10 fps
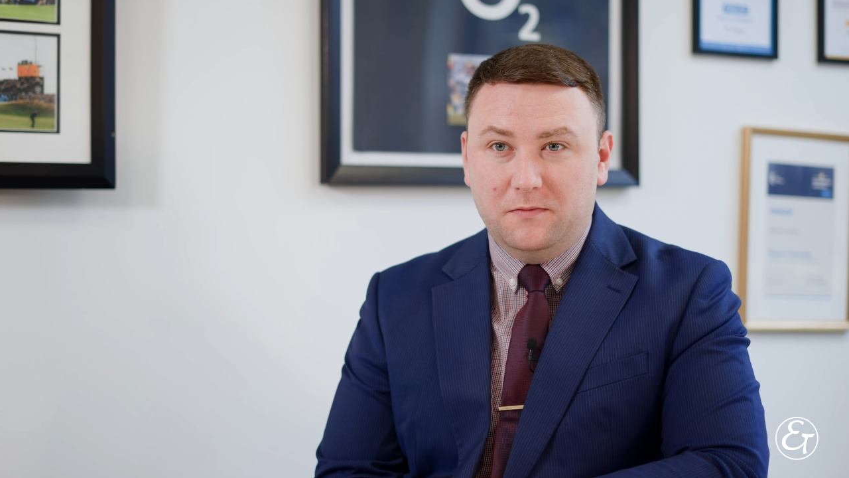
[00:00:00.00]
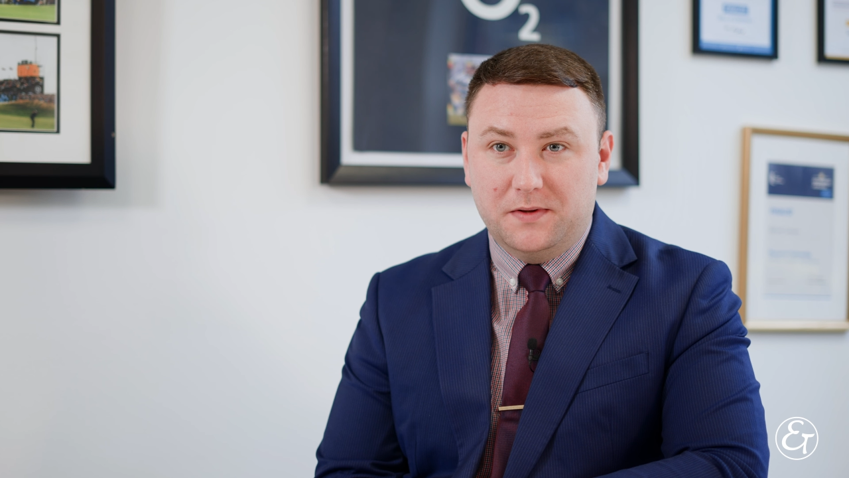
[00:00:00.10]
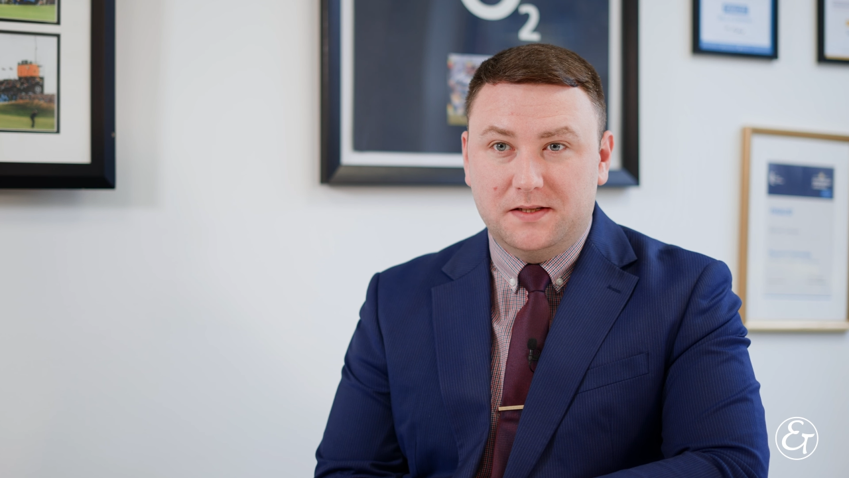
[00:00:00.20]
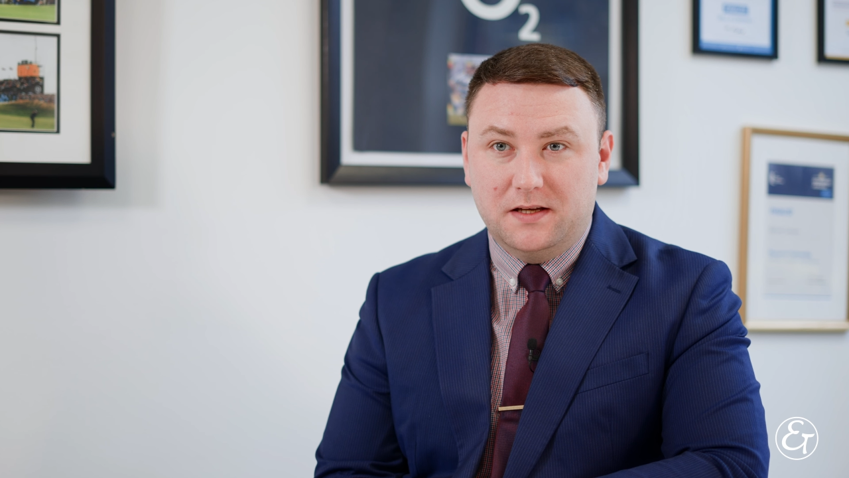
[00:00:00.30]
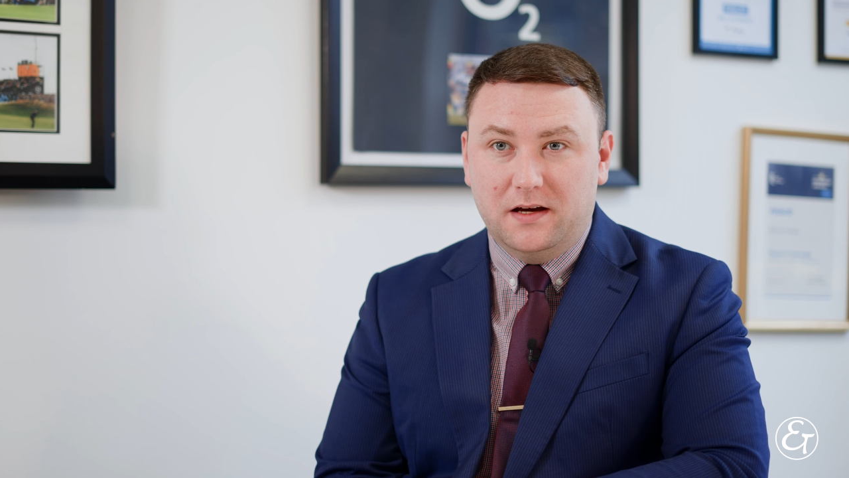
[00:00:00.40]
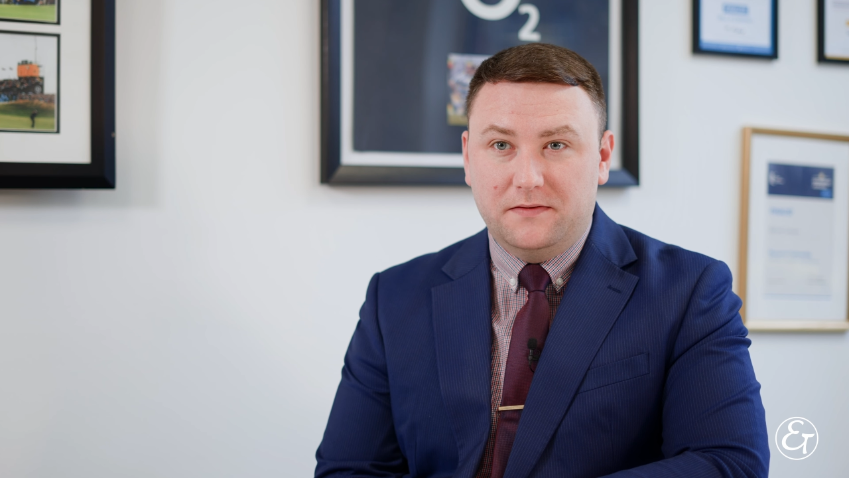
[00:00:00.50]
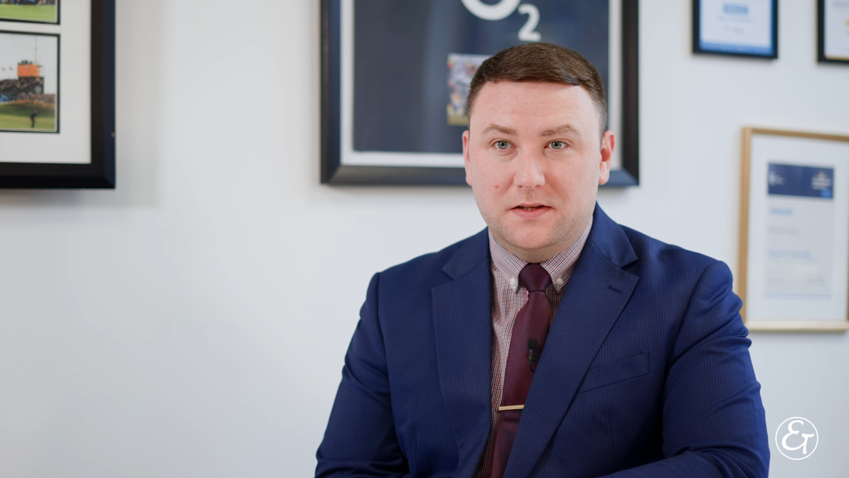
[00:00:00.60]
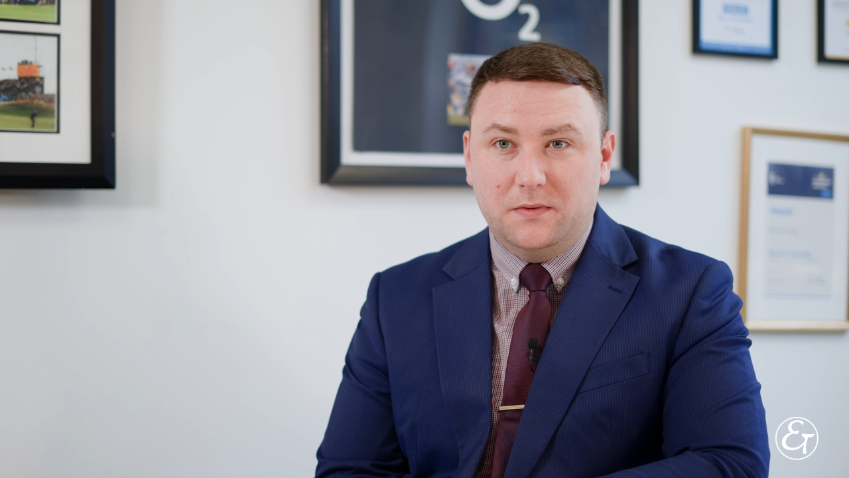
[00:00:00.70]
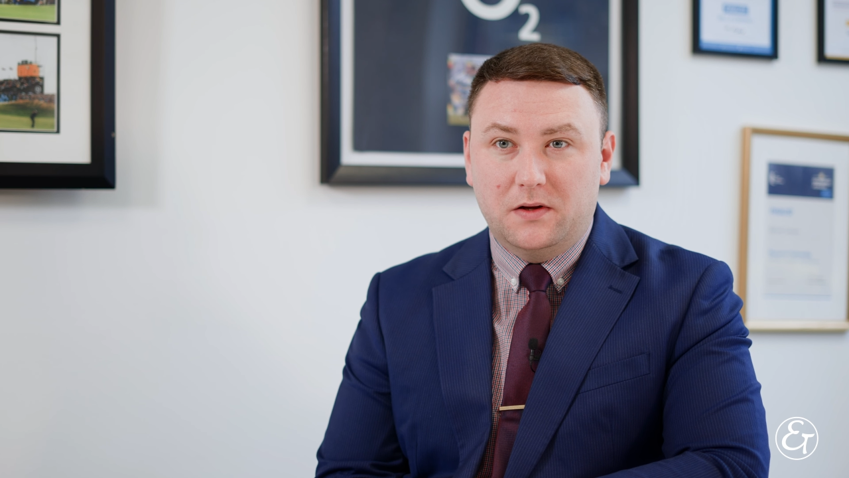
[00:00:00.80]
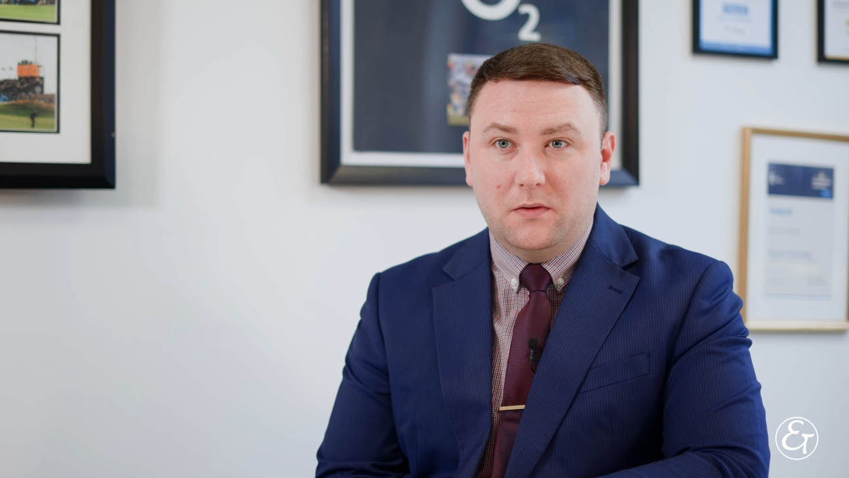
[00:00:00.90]
You've Been Served,
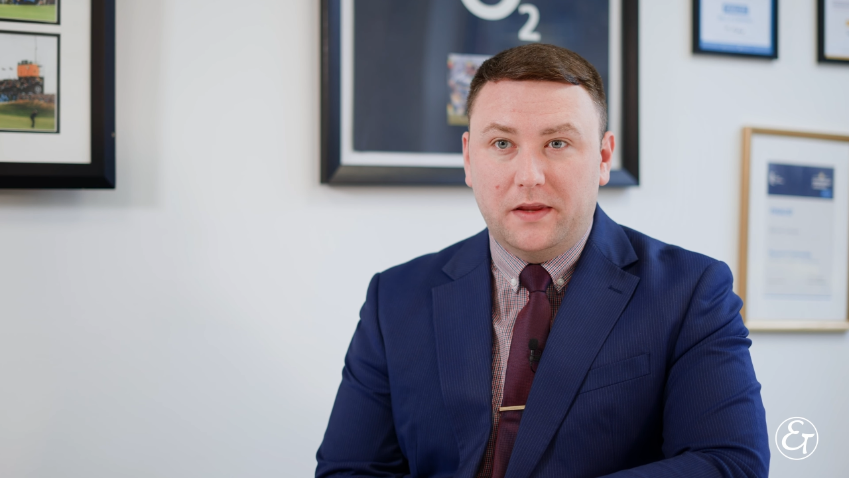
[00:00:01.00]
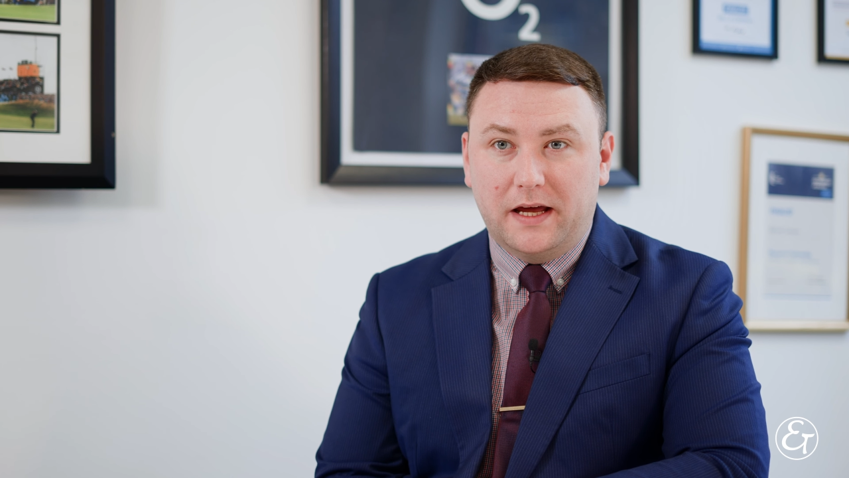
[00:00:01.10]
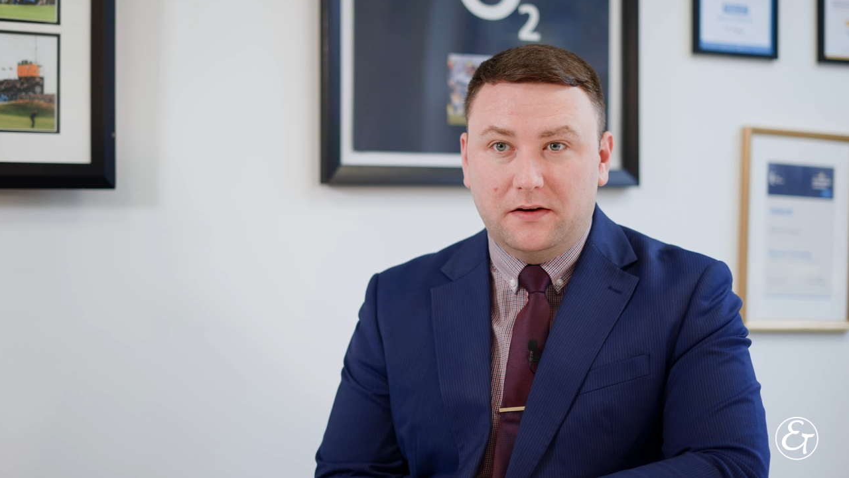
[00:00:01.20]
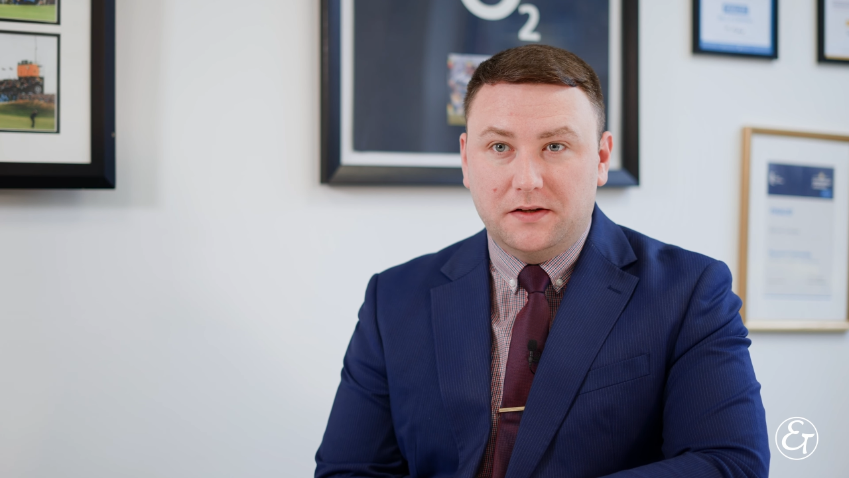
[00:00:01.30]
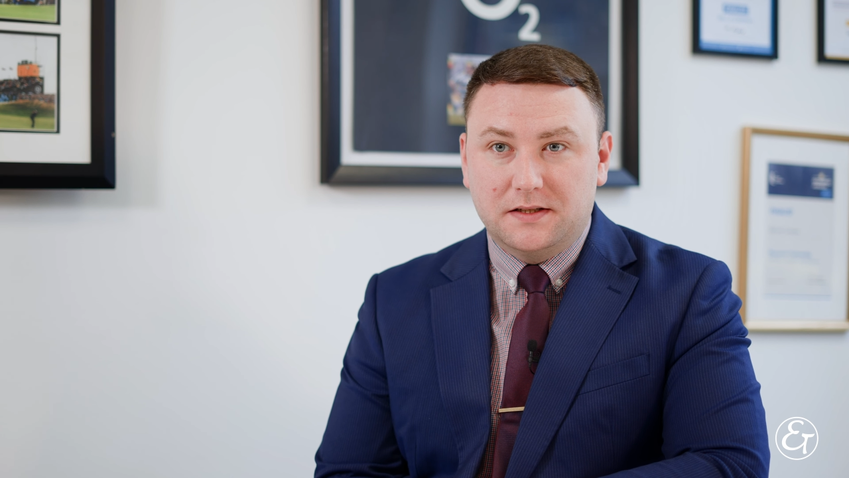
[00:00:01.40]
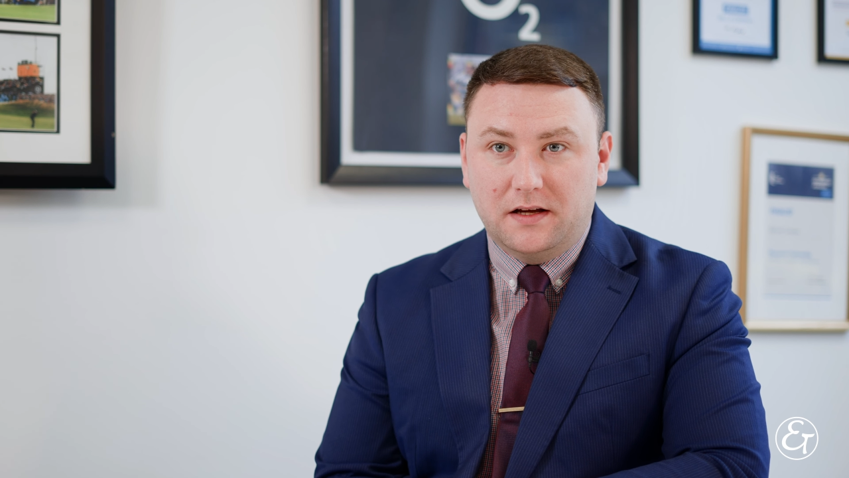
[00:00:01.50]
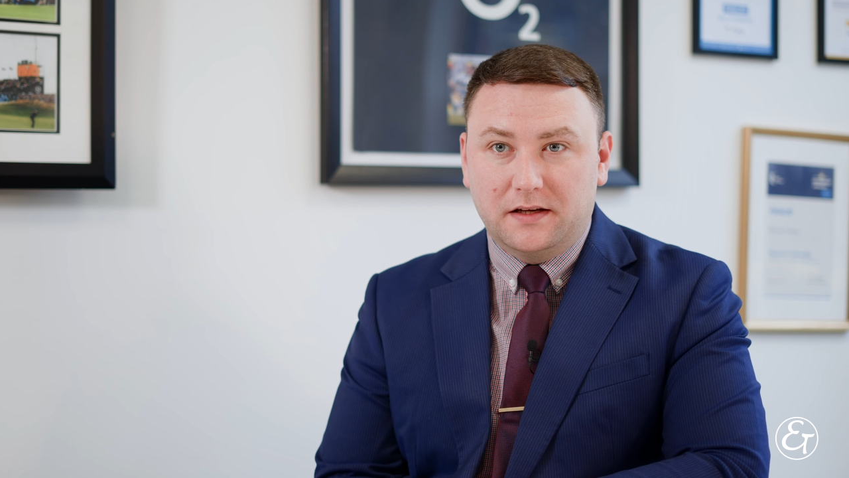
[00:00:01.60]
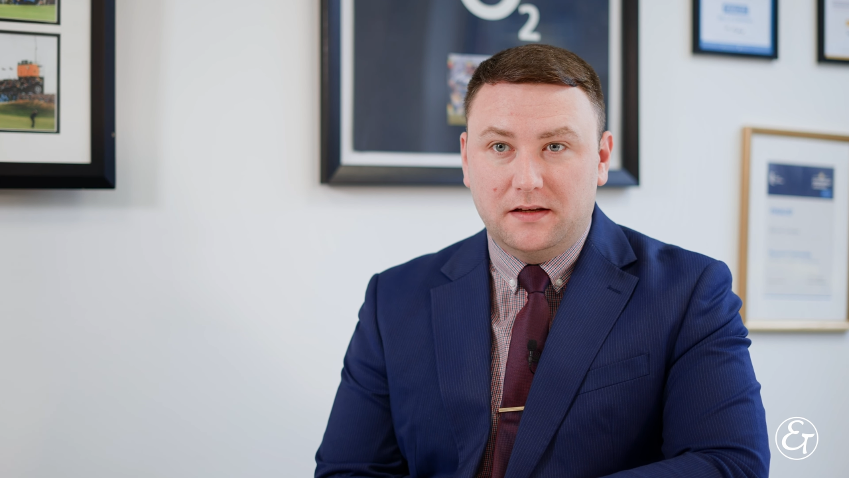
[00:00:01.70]
so we know what that looks like,